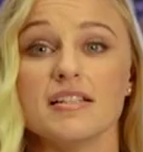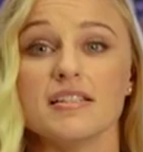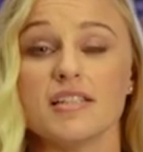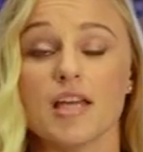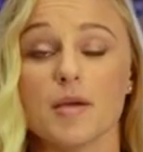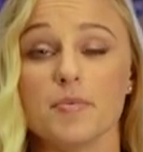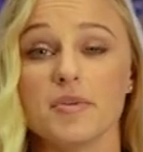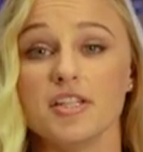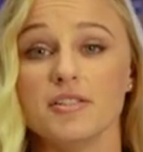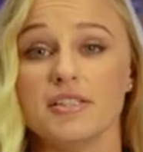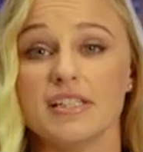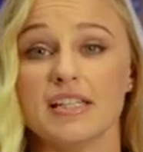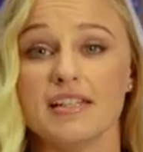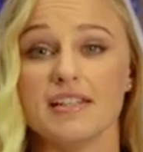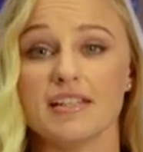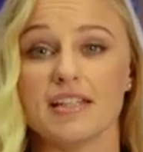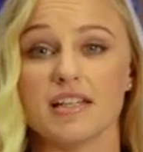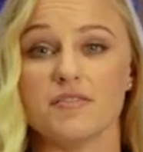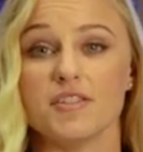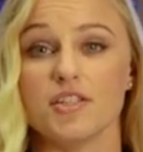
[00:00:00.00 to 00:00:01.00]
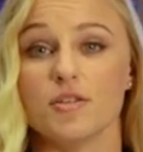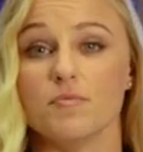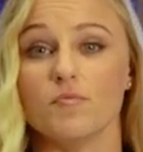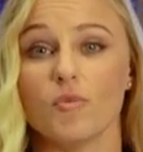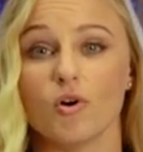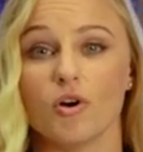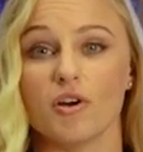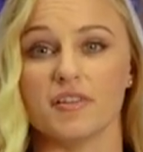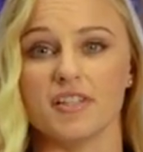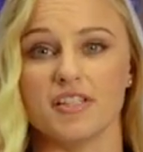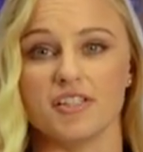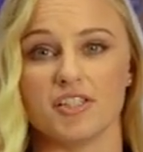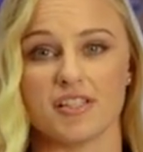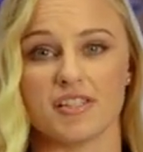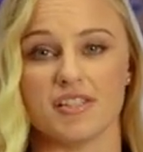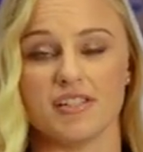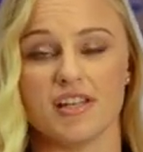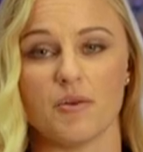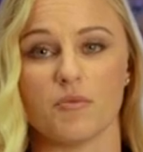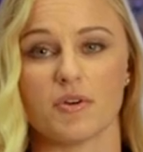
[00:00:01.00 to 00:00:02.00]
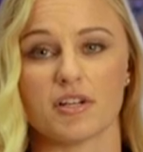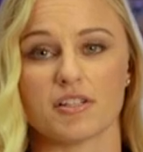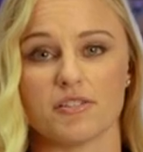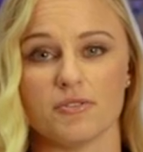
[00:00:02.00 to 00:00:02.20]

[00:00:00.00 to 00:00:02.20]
WD gives you more than just network